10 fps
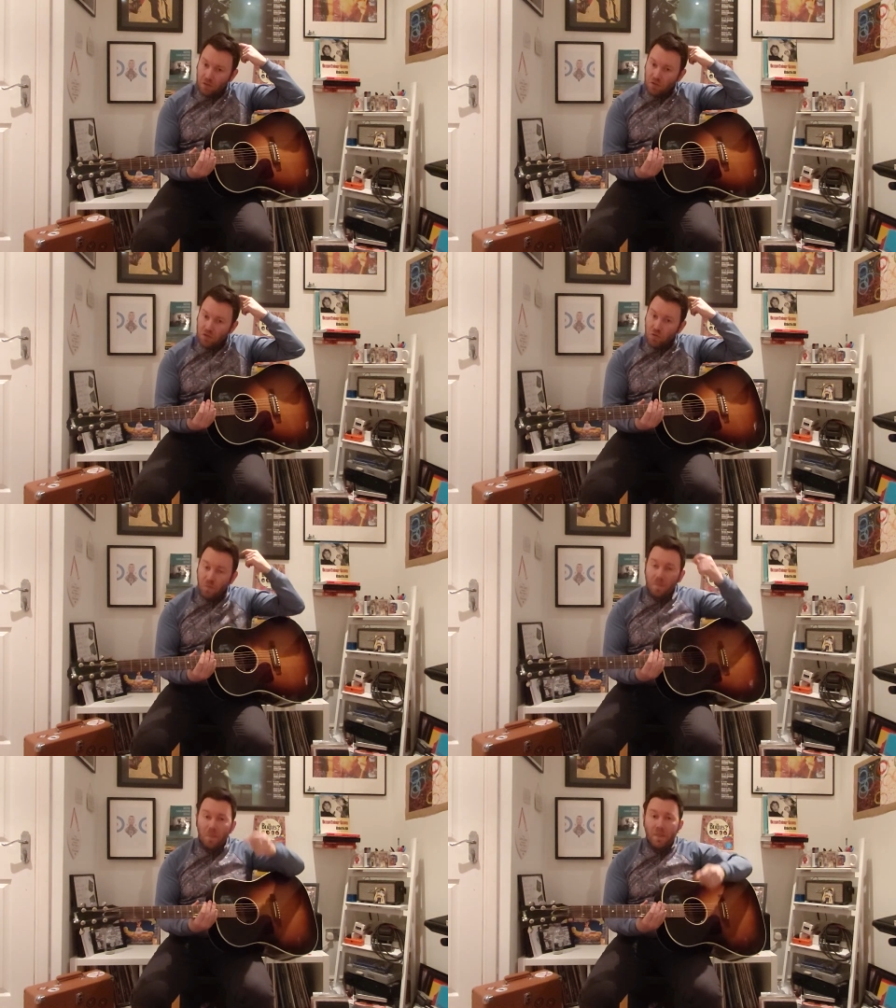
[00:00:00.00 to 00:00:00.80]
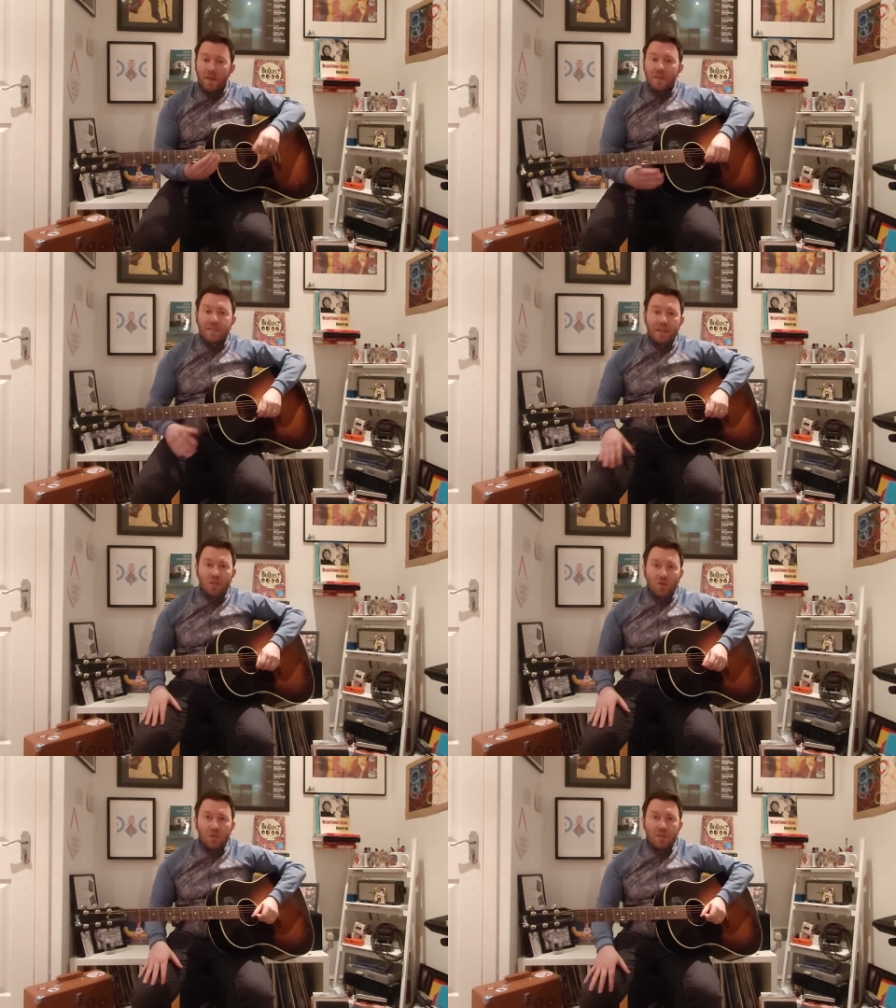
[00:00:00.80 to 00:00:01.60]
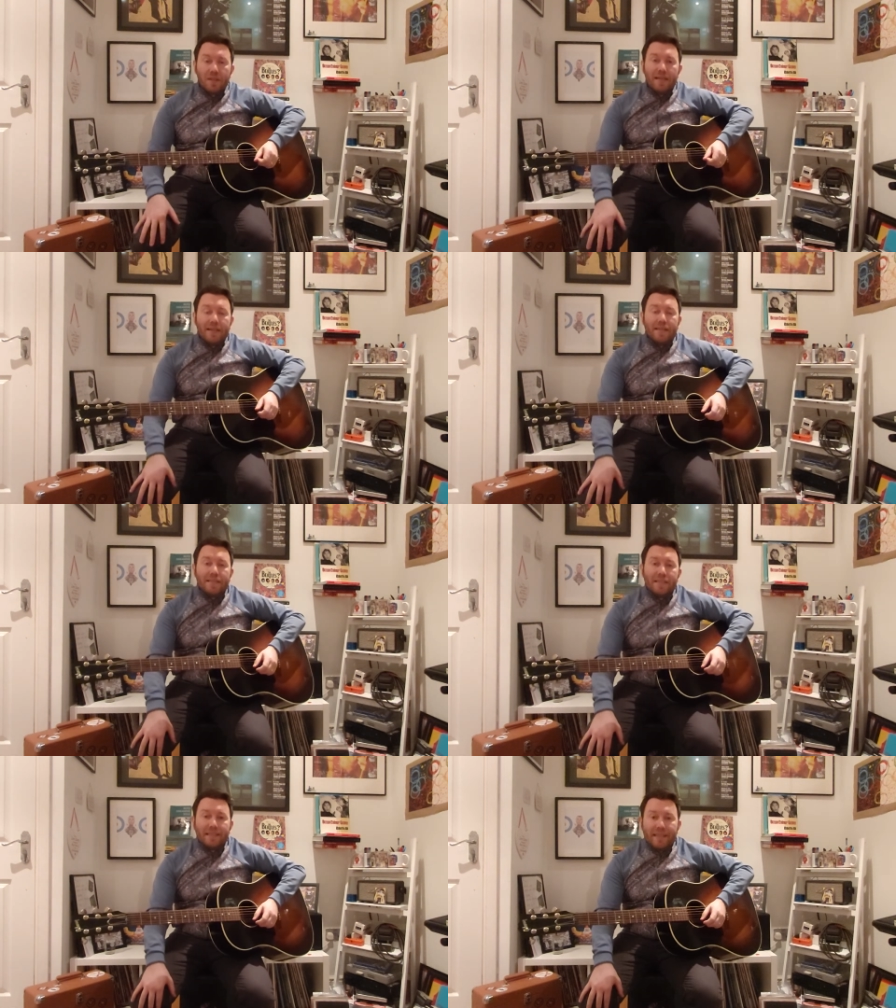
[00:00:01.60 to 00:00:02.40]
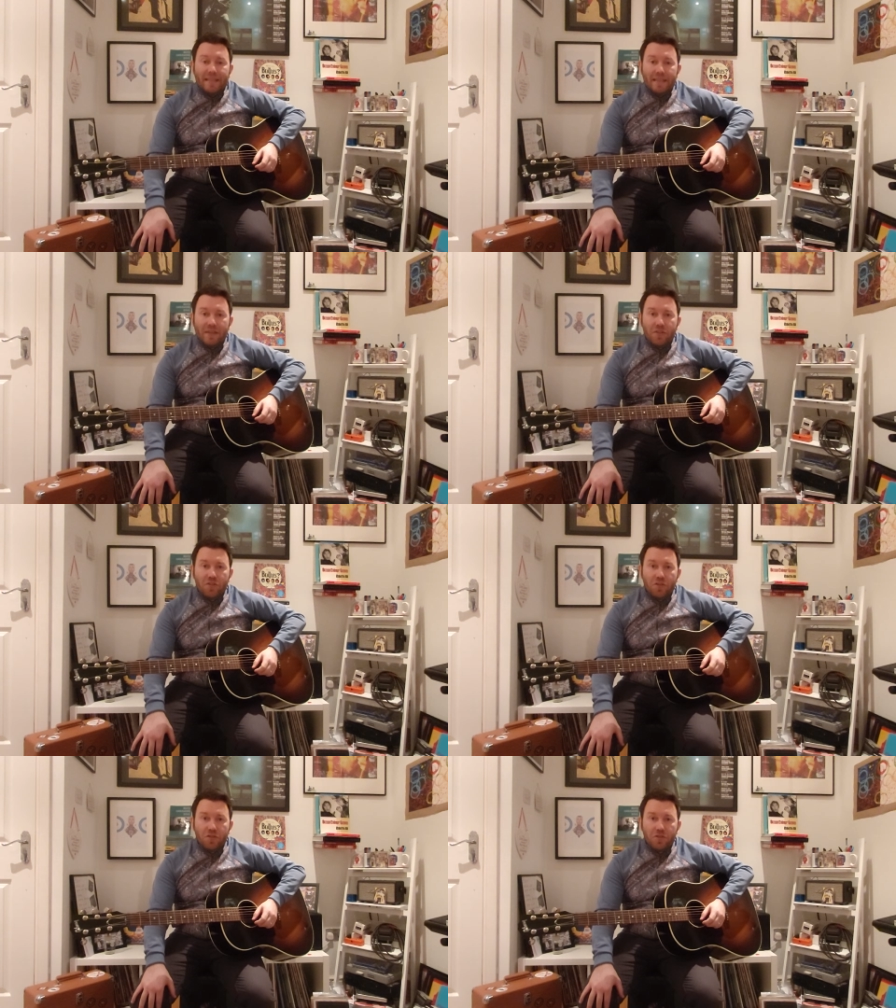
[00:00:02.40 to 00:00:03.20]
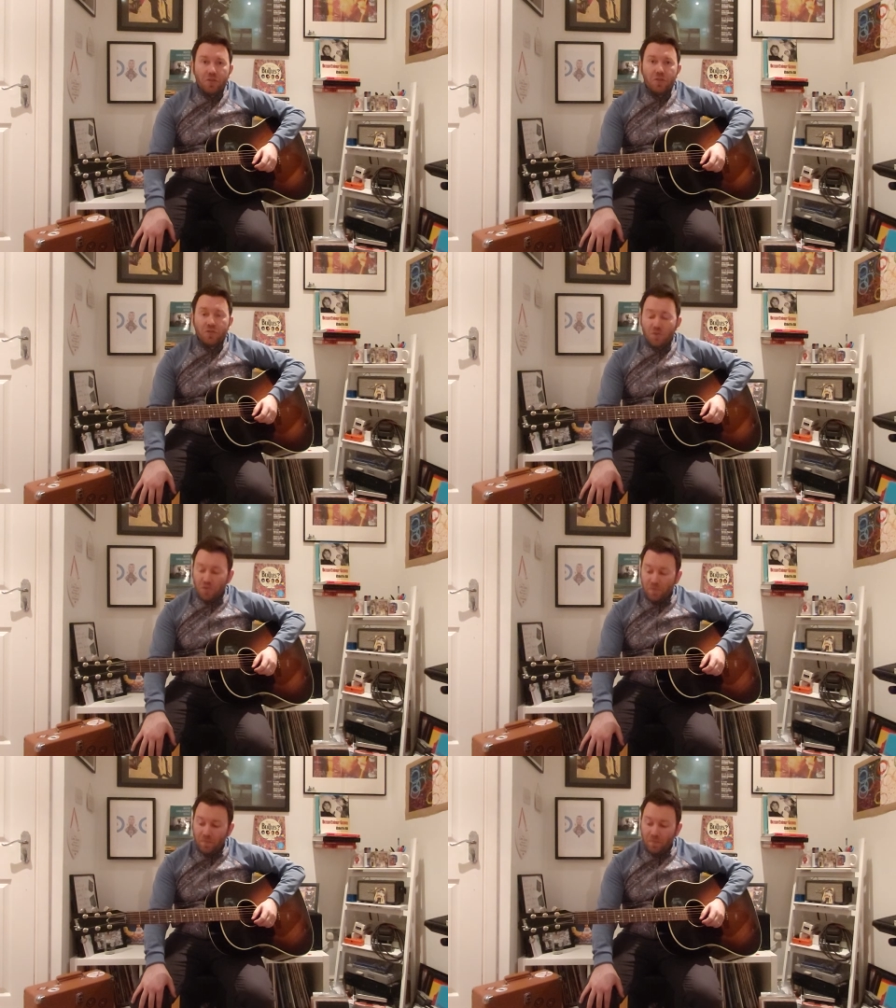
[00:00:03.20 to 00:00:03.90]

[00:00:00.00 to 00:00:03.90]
So, second chord is D sus2.